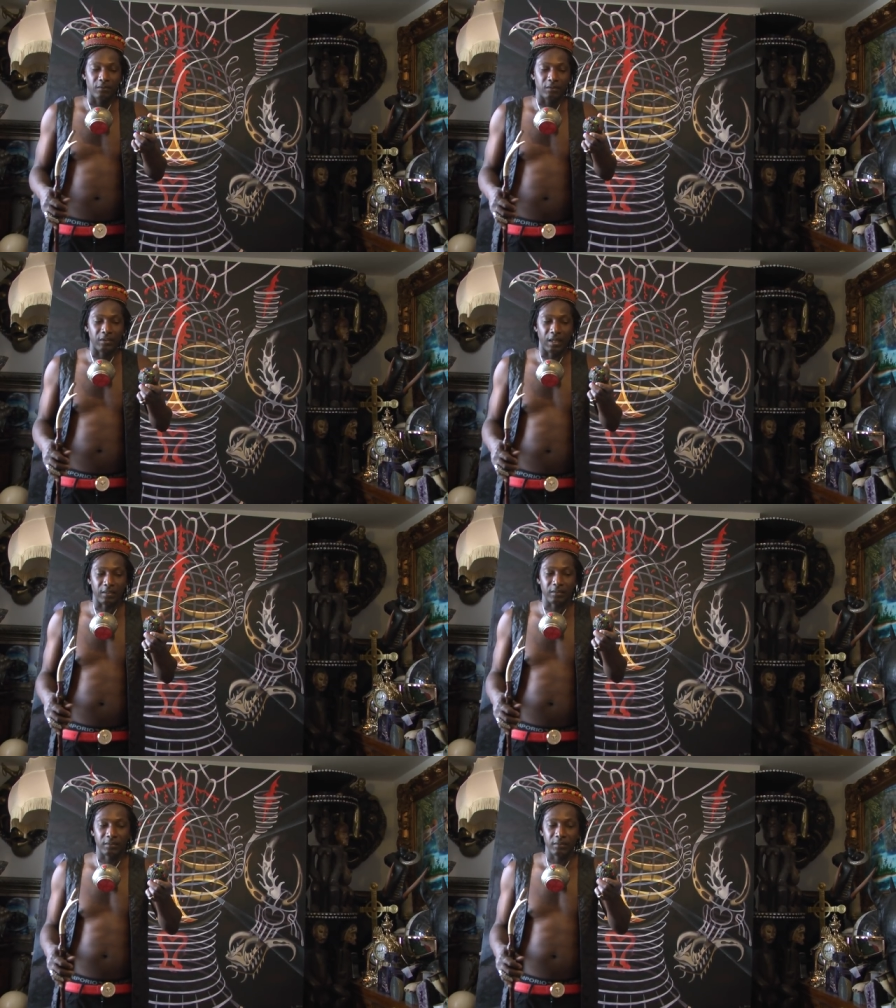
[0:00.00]

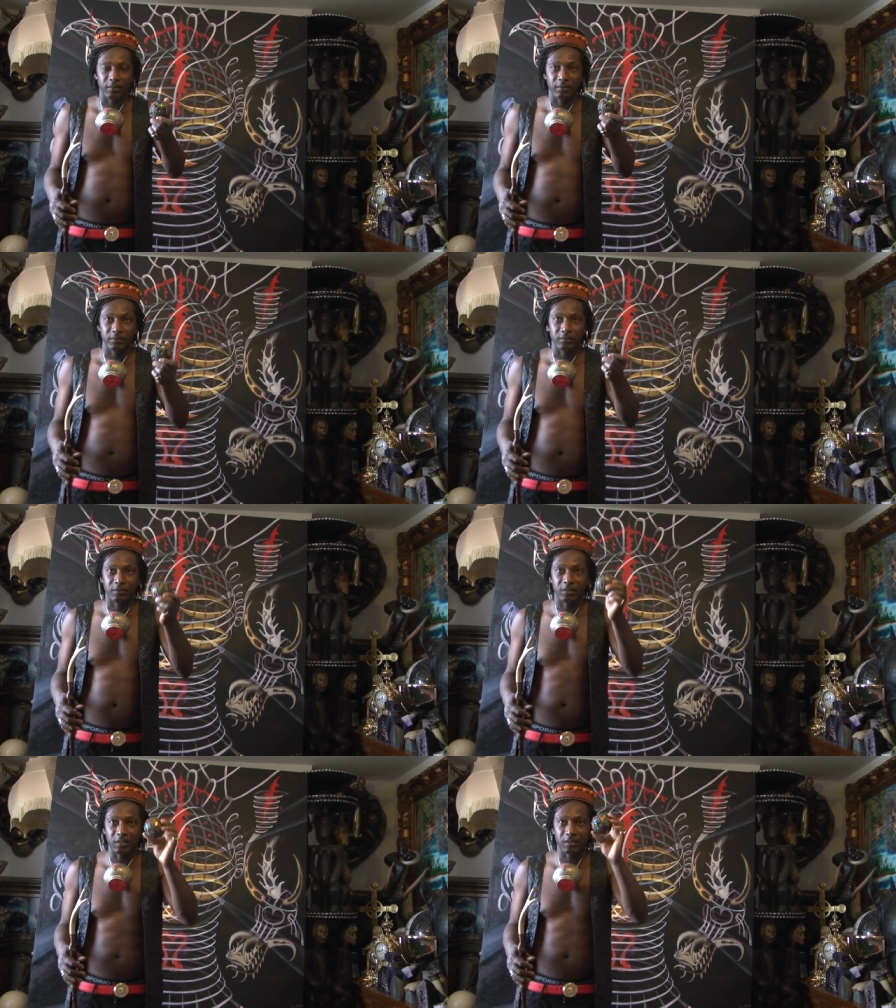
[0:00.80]
like
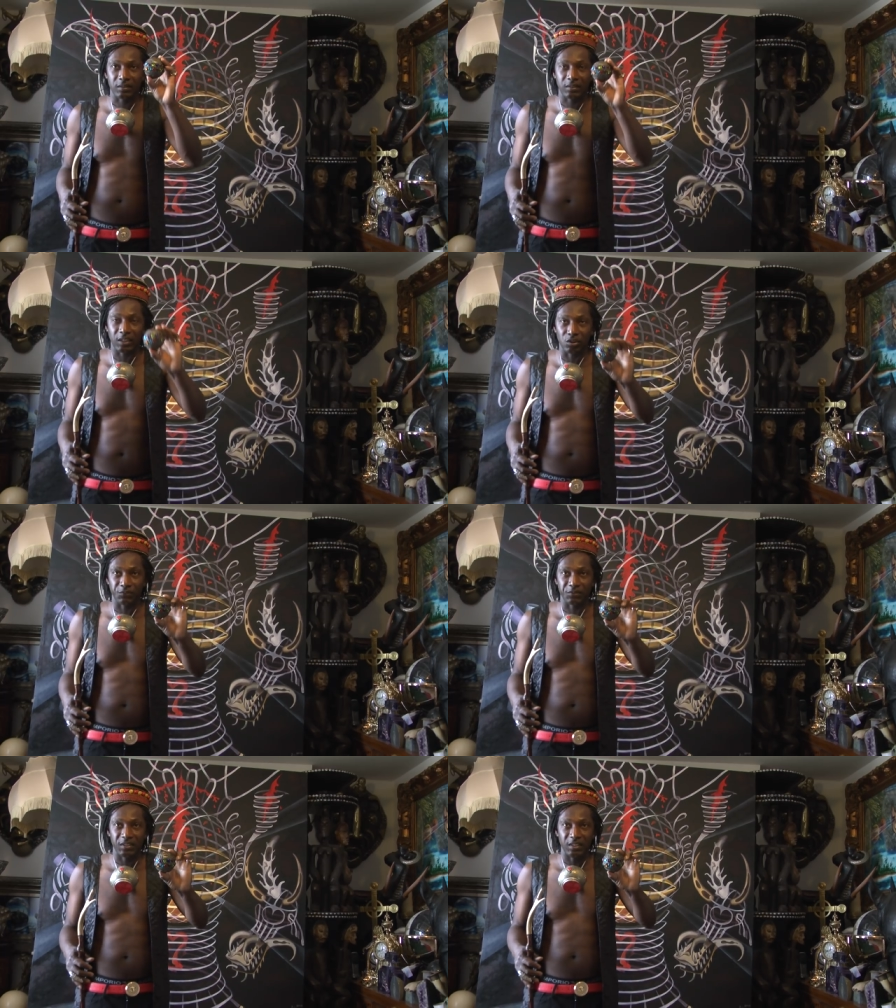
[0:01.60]
this kind
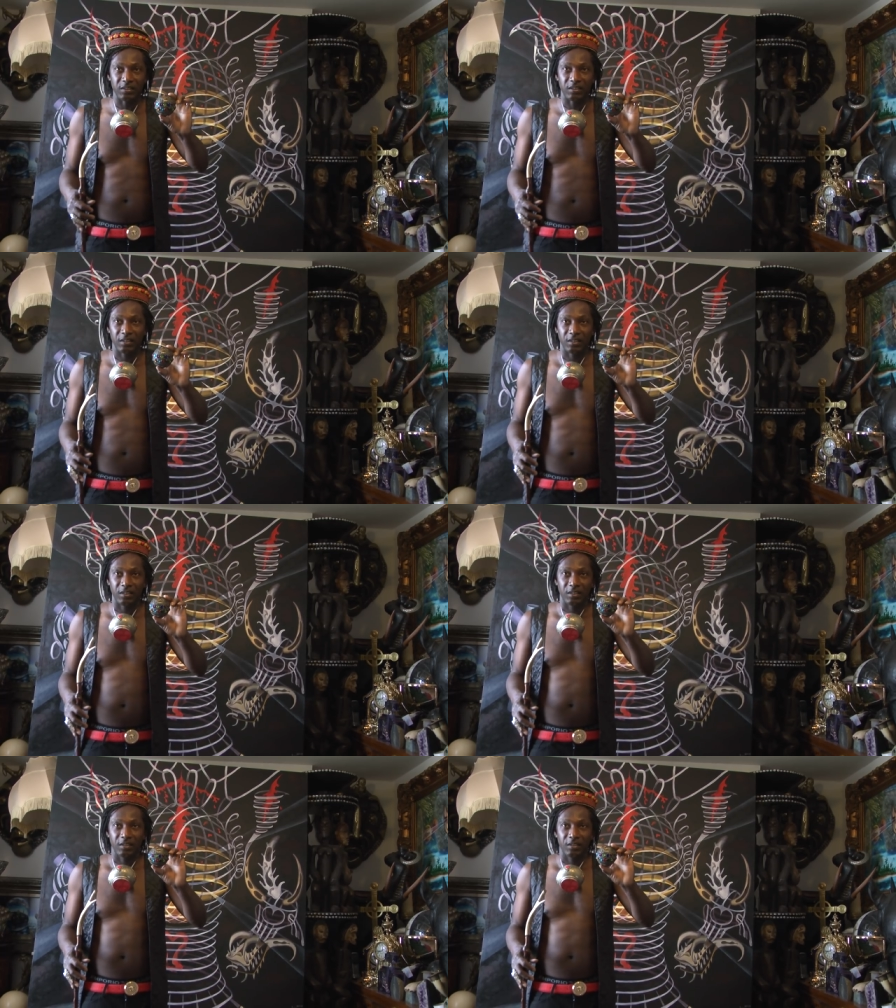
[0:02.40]
of seed
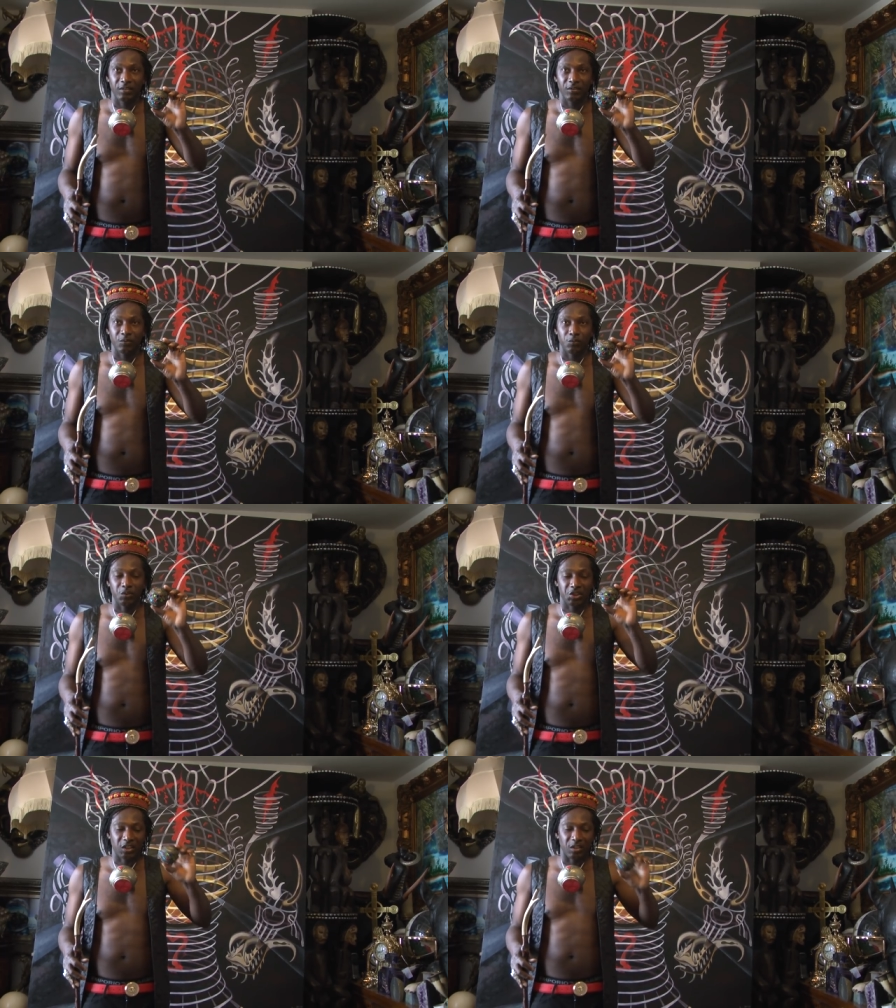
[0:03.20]

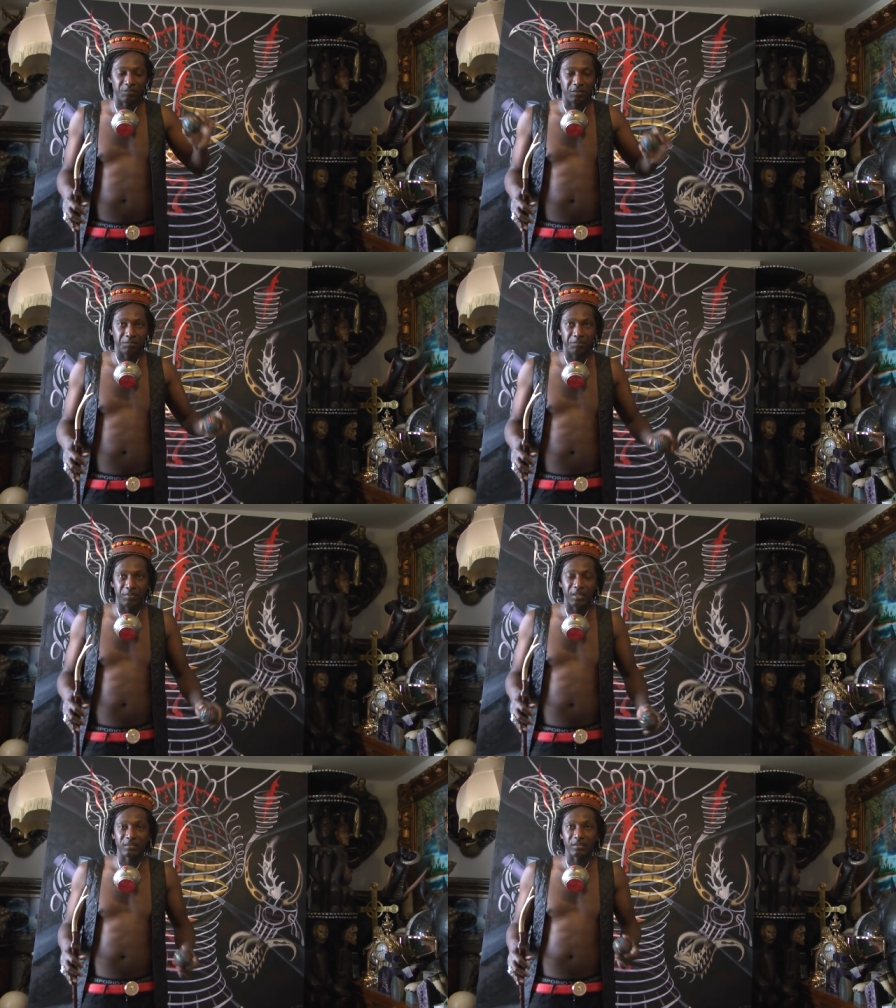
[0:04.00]
which can be
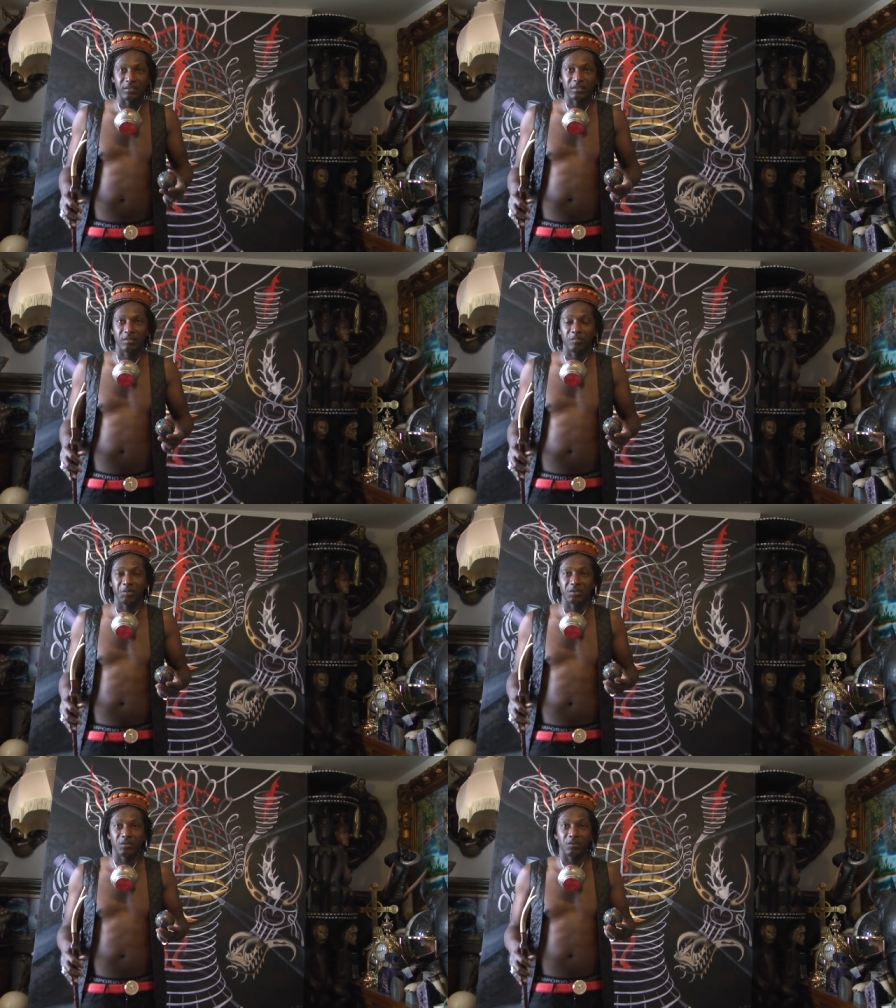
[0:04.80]
planted,
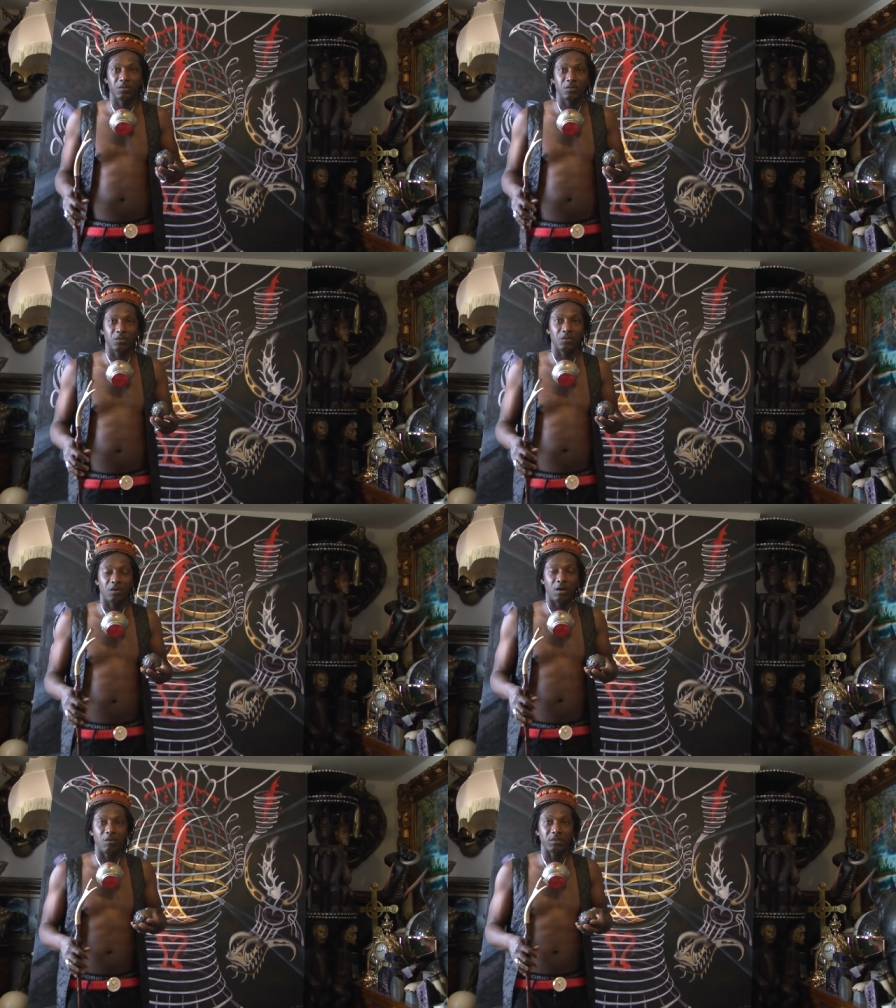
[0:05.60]
but
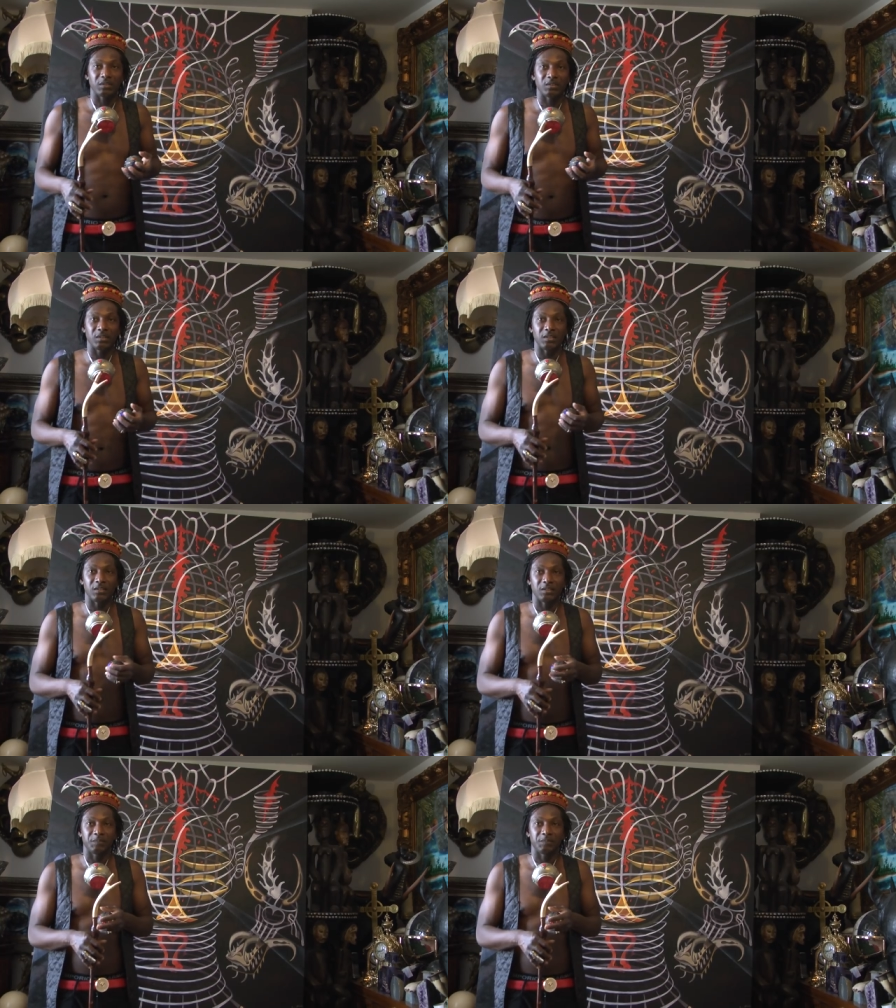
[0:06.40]
our seed